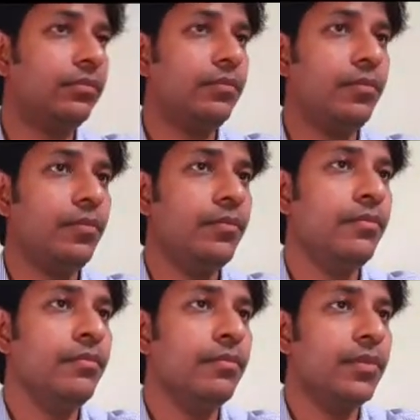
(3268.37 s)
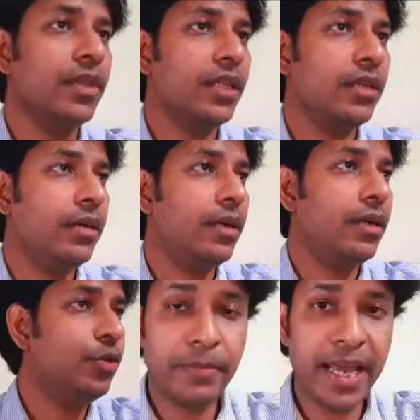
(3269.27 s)
I'll show you what are the different
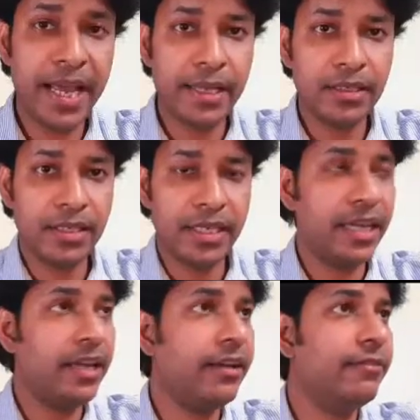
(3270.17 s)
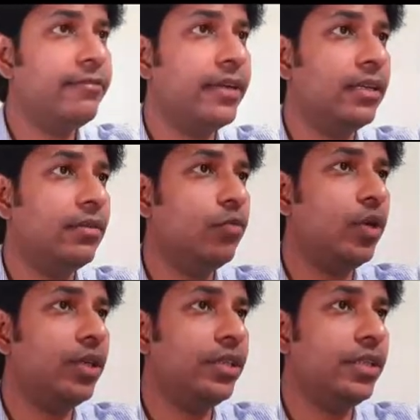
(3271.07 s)
plans they have and what you can
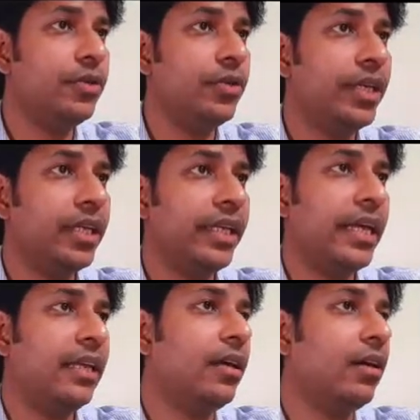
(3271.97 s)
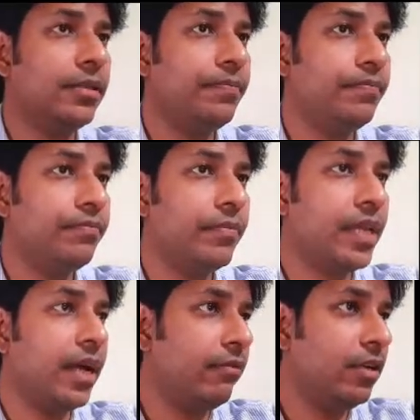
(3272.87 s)
get out of those plans. I
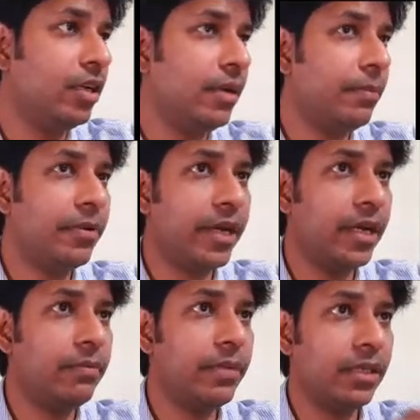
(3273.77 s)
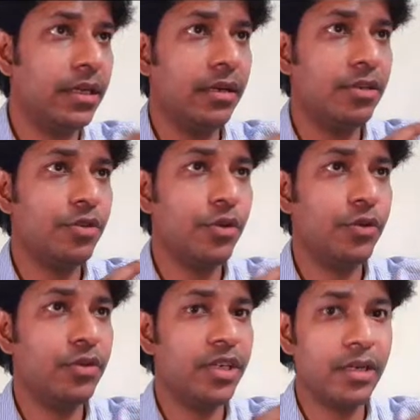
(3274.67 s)
will not upgrade, but I'll show you the
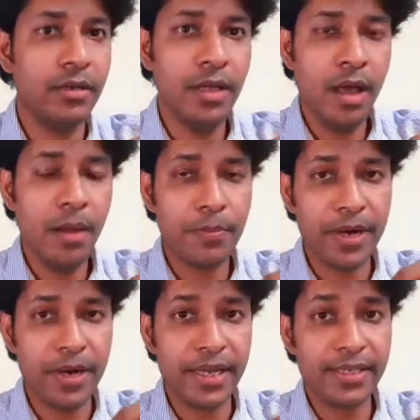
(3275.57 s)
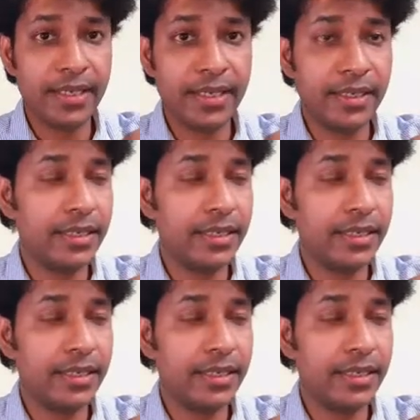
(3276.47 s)
pricing details of them.